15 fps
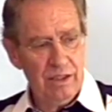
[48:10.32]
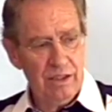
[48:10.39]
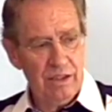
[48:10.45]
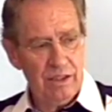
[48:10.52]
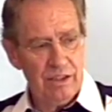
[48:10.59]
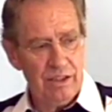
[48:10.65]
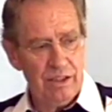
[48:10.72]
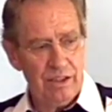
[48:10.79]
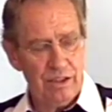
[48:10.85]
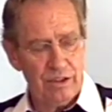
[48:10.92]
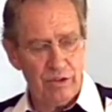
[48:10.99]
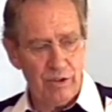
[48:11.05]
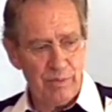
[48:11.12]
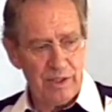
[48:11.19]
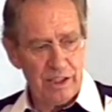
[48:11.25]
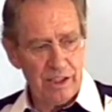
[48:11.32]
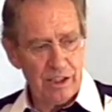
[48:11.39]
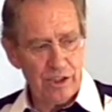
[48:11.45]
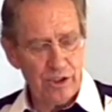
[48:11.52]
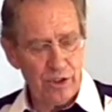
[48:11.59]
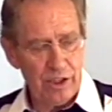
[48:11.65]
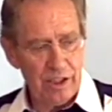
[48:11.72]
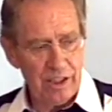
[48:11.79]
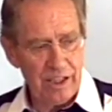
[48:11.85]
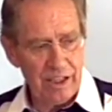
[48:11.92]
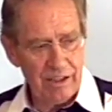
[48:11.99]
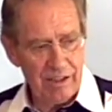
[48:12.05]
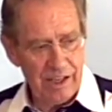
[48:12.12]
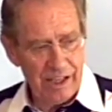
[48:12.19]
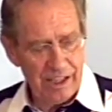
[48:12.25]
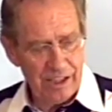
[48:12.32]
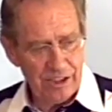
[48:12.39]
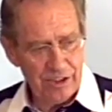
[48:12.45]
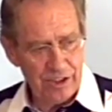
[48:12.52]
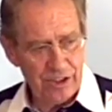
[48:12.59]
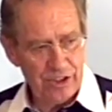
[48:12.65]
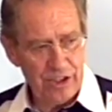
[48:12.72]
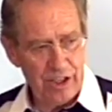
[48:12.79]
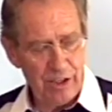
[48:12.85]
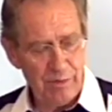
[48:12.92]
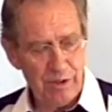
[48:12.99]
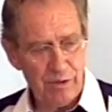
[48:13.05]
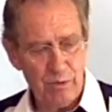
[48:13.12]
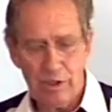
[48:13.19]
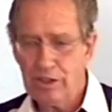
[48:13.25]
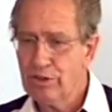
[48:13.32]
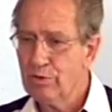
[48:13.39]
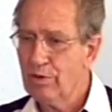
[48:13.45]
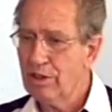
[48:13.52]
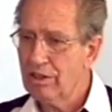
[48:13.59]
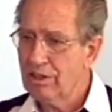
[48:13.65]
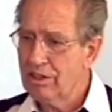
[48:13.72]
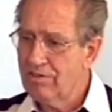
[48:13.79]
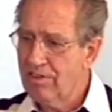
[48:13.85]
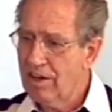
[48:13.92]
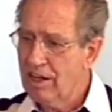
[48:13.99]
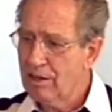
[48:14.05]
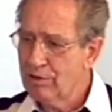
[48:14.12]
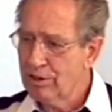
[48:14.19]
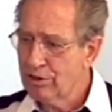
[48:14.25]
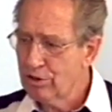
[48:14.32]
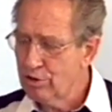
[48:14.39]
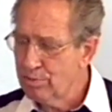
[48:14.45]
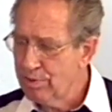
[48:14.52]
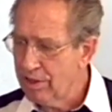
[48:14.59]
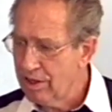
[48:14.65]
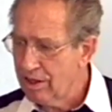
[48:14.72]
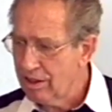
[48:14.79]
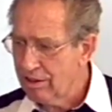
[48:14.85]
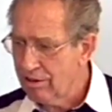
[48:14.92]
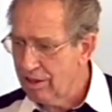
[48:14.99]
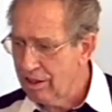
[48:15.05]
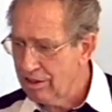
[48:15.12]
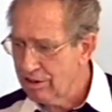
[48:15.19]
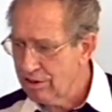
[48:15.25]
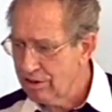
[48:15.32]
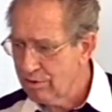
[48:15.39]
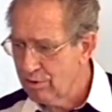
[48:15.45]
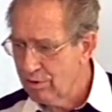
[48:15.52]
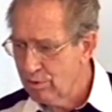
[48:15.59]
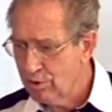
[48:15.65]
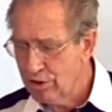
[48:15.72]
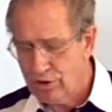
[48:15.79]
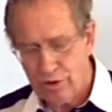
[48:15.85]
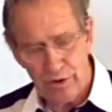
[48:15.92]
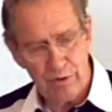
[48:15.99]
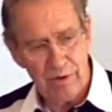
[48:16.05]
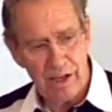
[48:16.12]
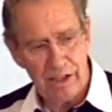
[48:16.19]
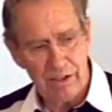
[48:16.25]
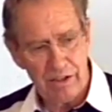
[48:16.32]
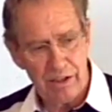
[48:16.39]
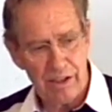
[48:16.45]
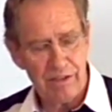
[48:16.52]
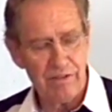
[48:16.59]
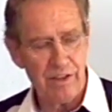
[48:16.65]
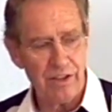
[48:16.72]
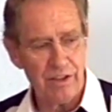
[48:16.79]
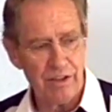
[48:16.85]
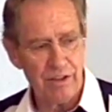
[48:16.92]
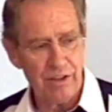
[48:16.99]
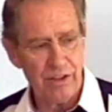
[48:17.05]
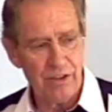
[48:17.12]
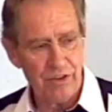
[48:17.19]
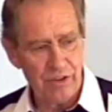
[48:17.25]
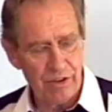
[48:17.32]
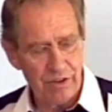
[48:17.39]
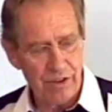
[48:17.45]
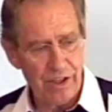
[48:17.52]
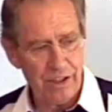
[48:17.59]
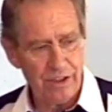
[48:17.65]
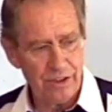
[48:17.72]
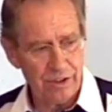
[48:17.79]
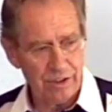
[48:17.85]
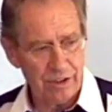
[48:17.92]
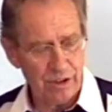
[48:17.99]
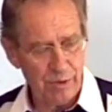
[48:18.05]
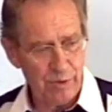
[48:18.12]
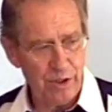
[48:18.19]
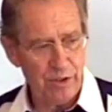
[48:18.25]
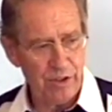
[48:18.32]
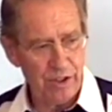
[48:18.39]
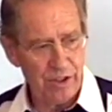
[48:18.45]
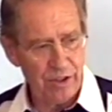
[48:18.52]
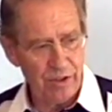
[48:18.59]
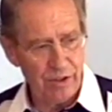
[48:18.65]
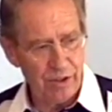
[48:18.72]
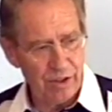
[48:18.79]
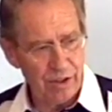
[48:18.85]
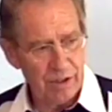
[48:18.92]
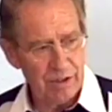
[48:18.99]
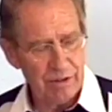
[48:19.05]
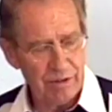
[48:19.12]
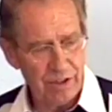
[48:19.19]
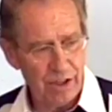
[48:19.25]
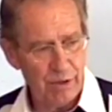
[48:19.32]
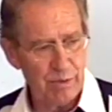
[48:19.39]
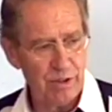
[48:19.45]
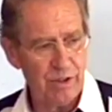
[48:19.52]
So in my little short letter, I asked this gentleman, which one of the following two paragraphs would you rather live under in your nation, community, or neighborhood?